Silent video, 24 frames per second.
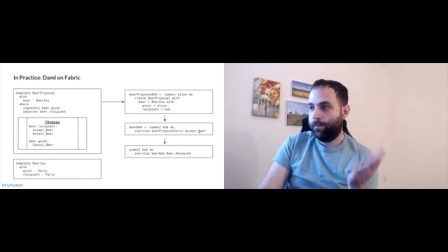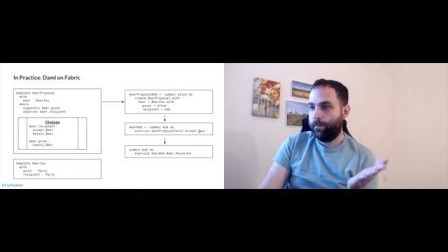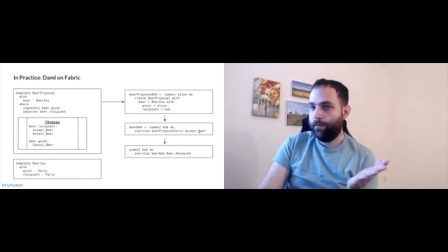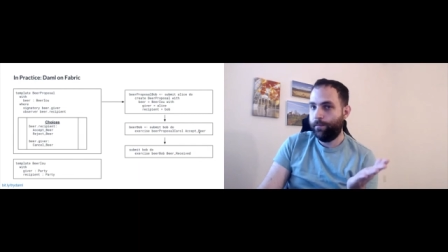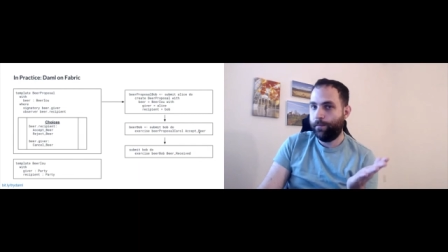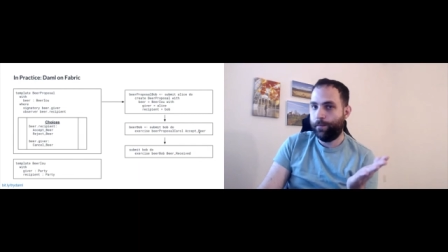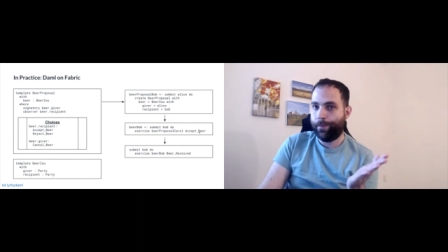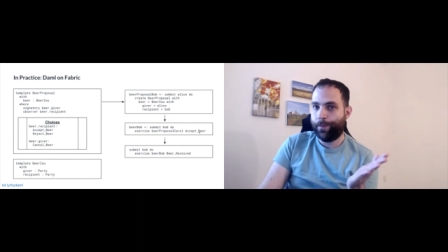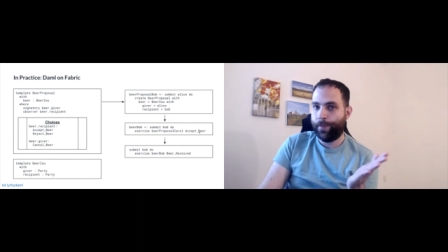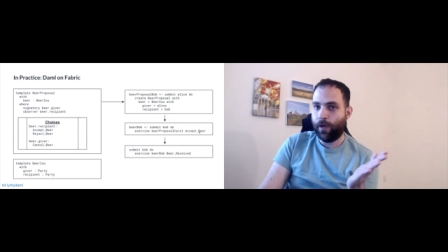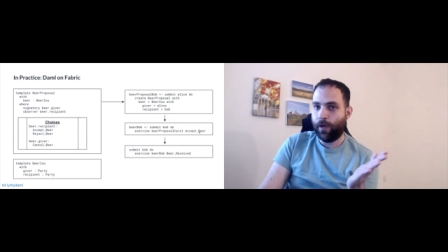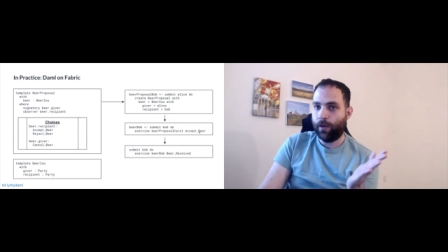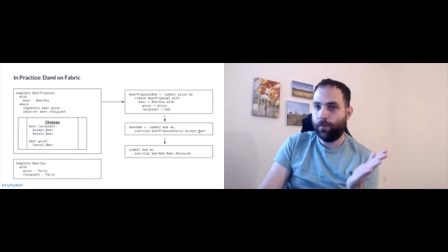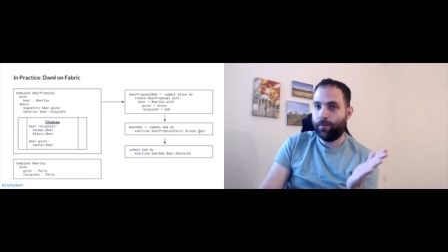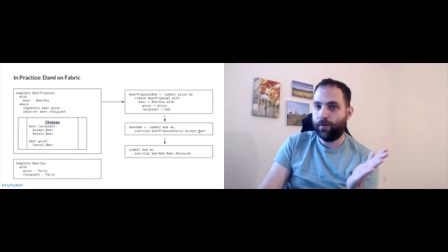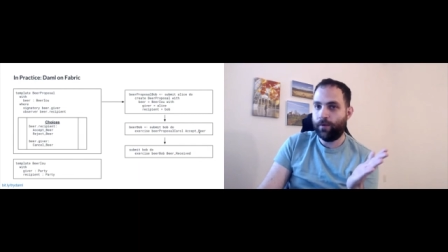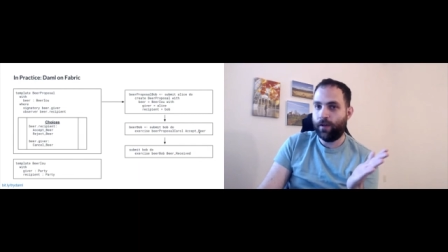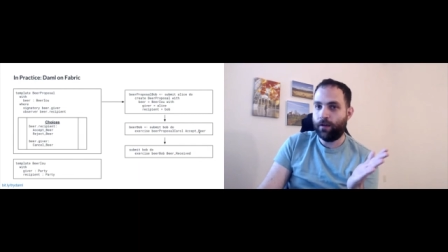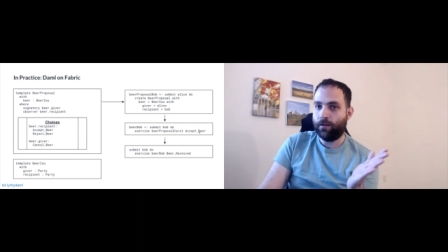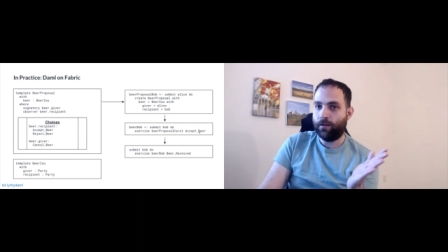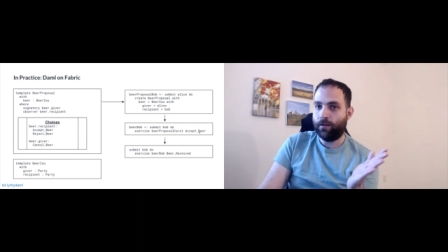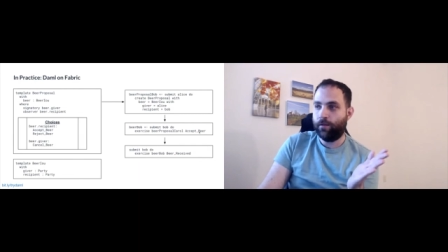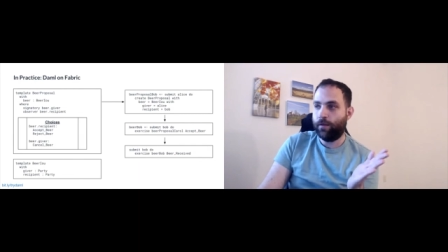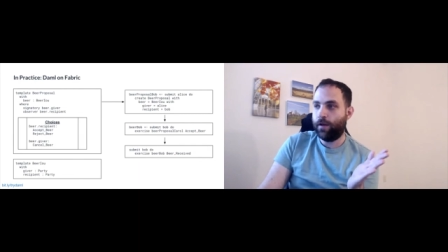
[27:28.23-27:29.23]
Bob's
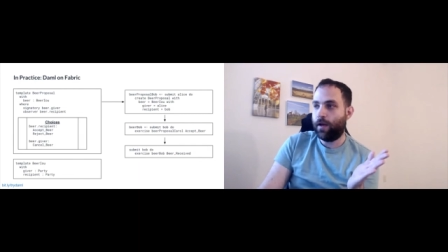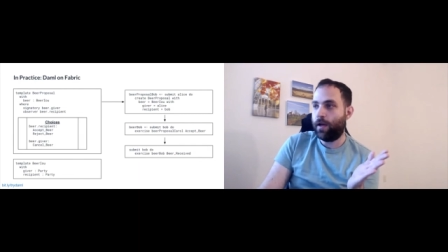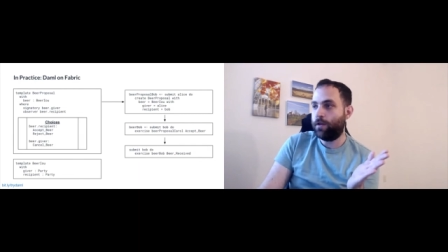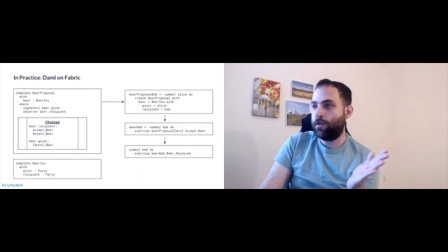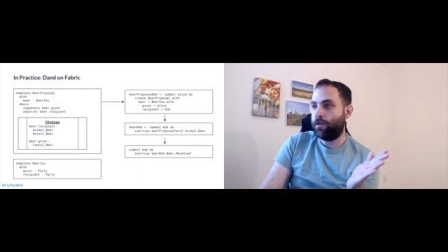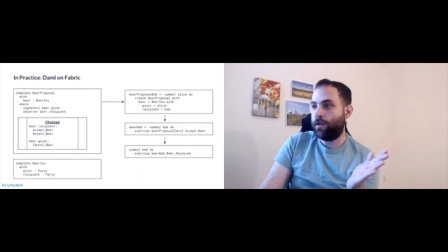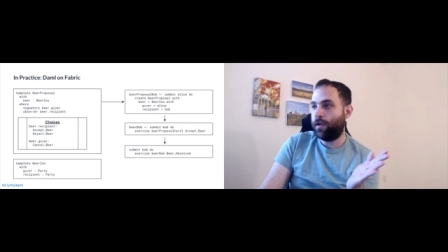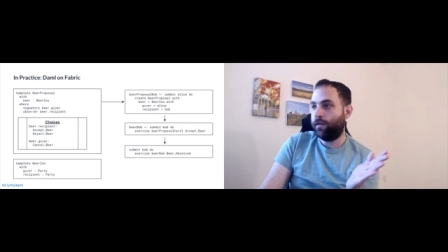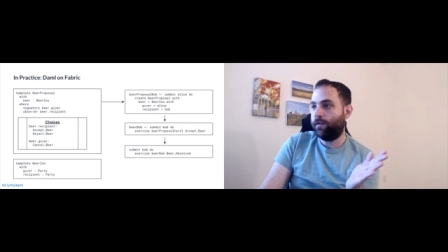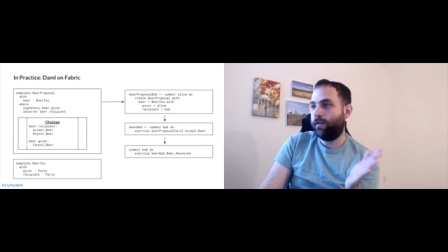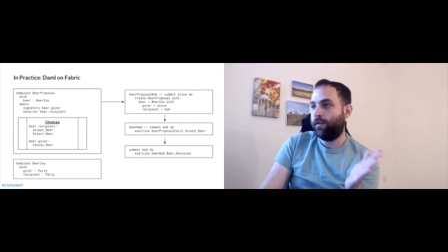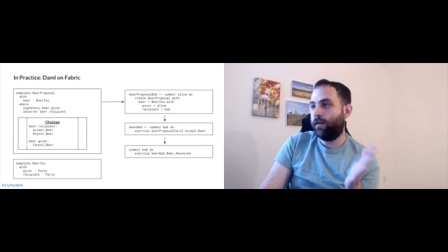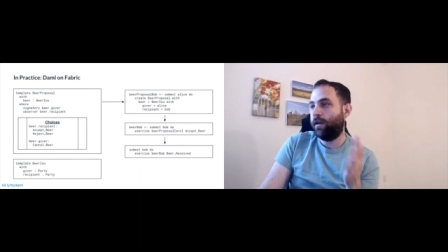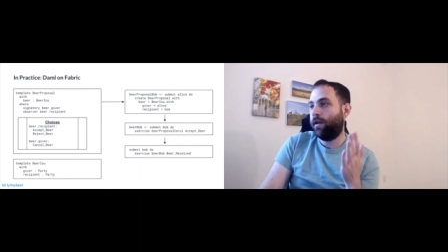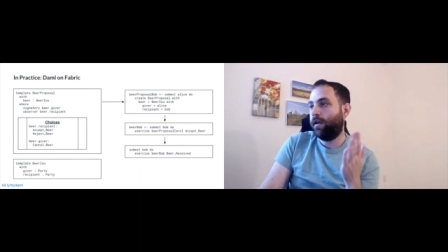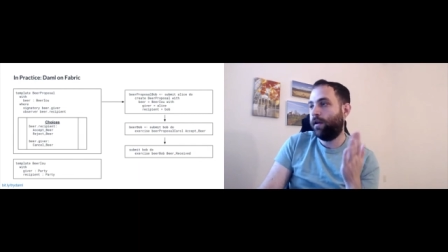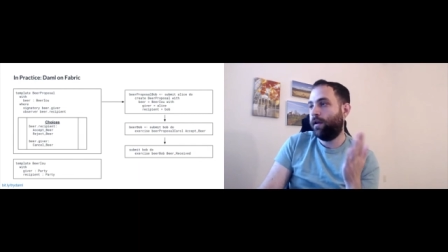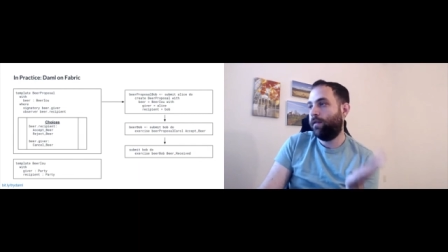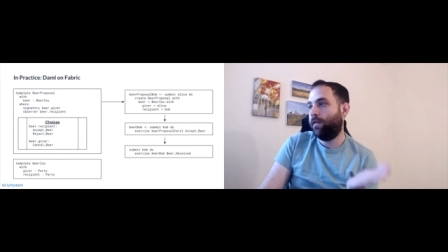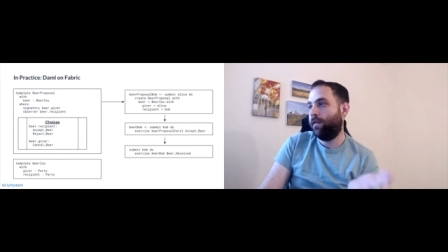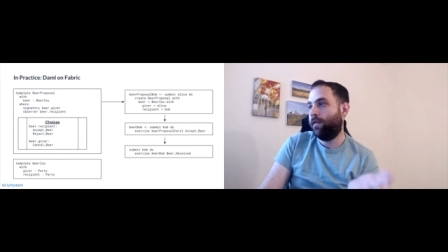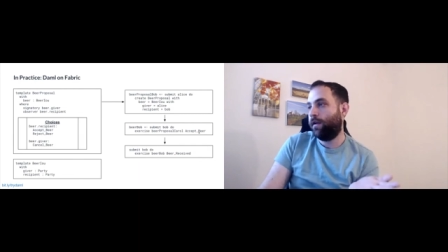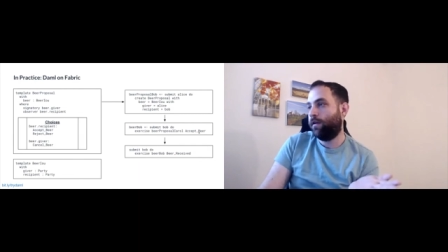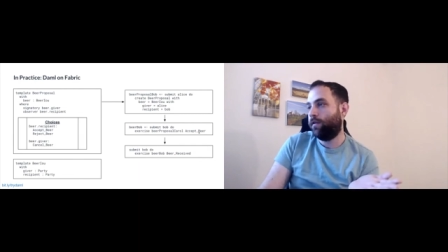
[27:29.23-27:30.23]
active contract set
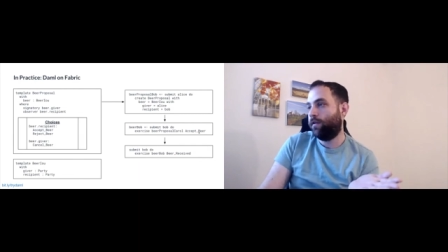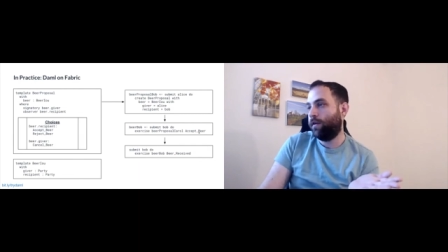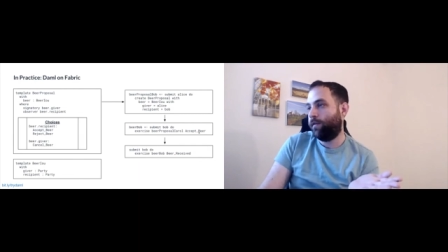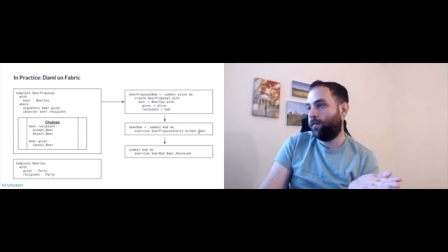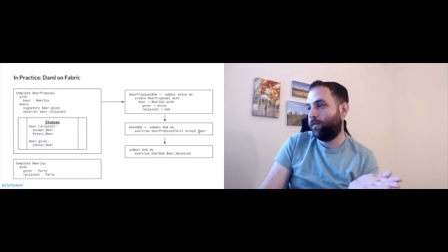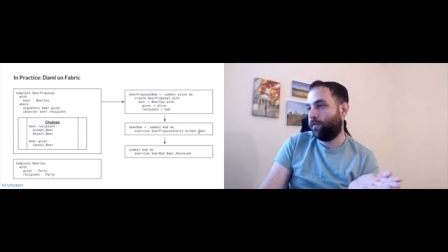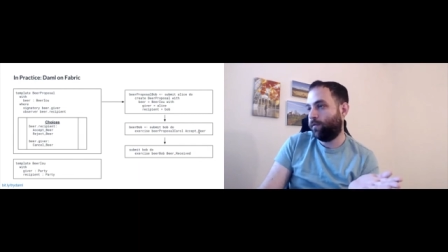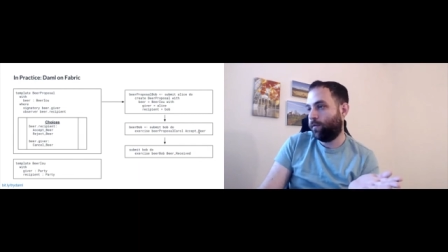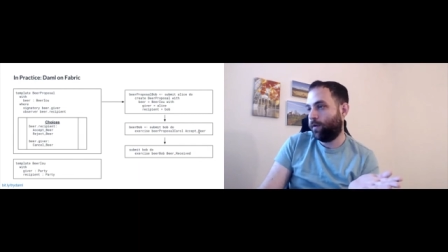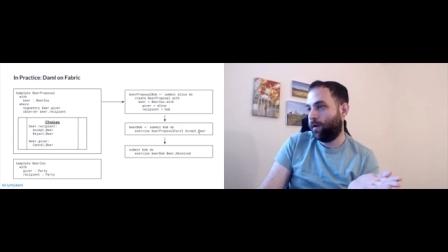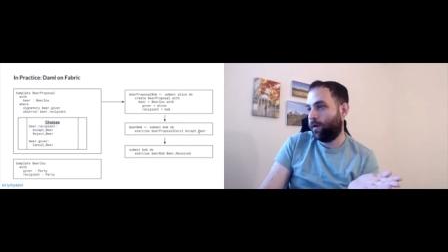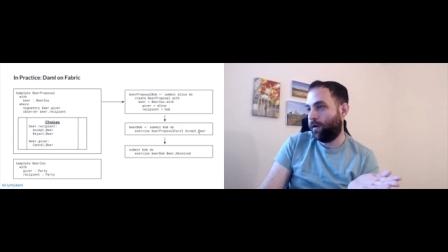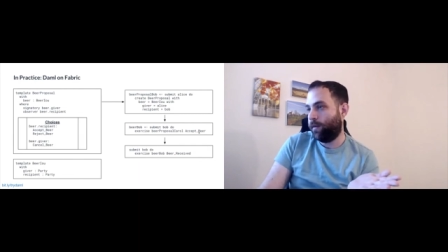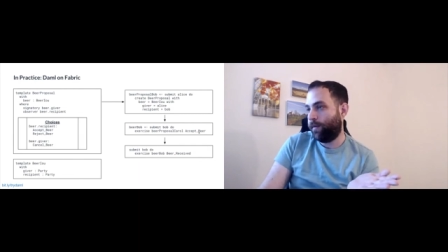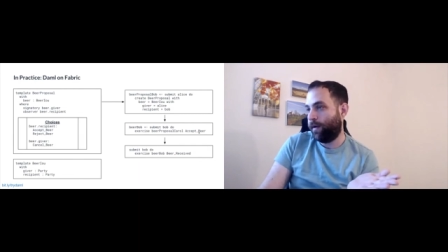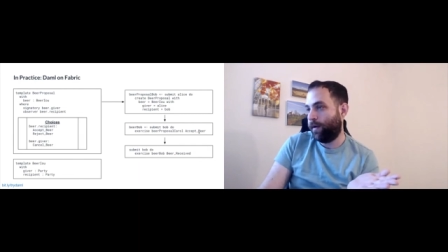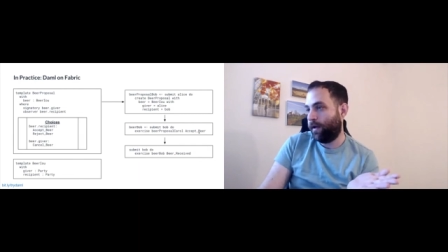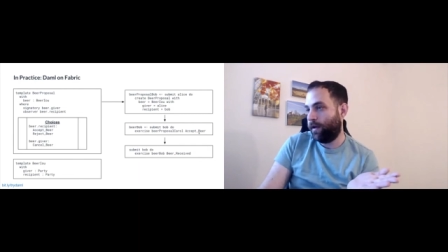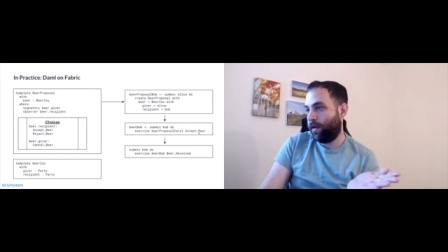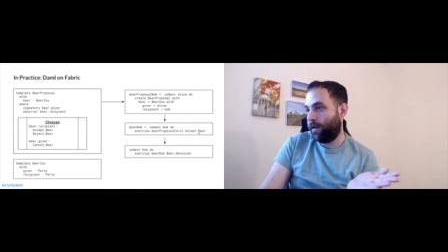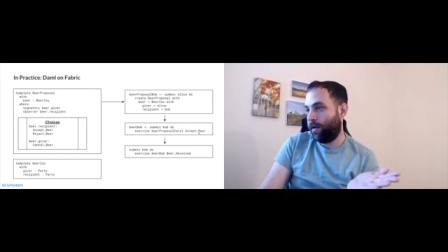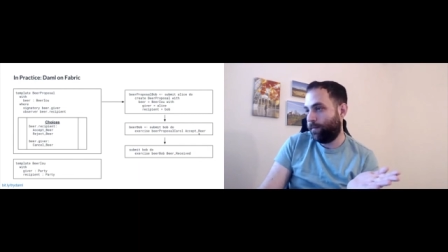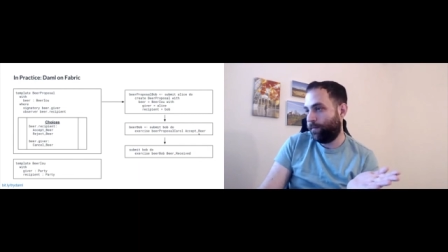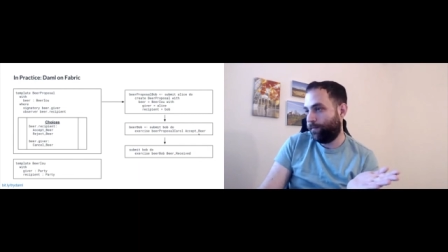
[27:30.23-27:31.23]
and they don't have to worry
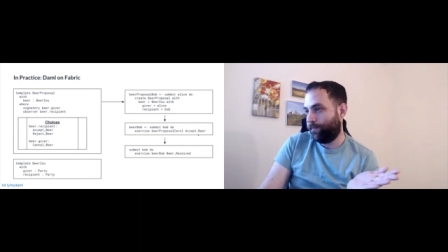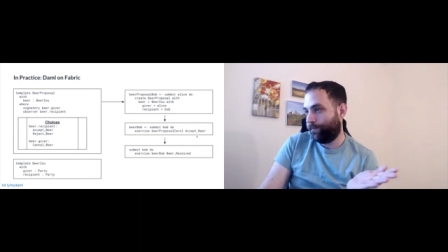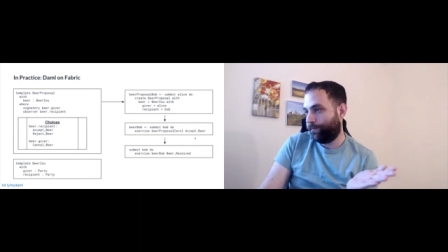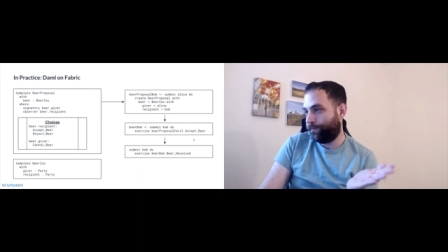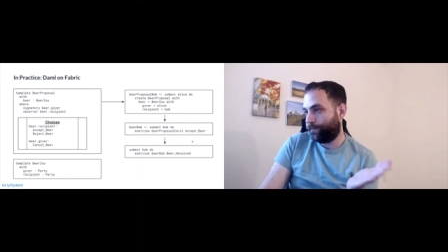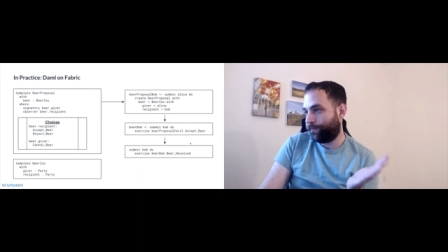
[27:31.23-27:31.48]
about it.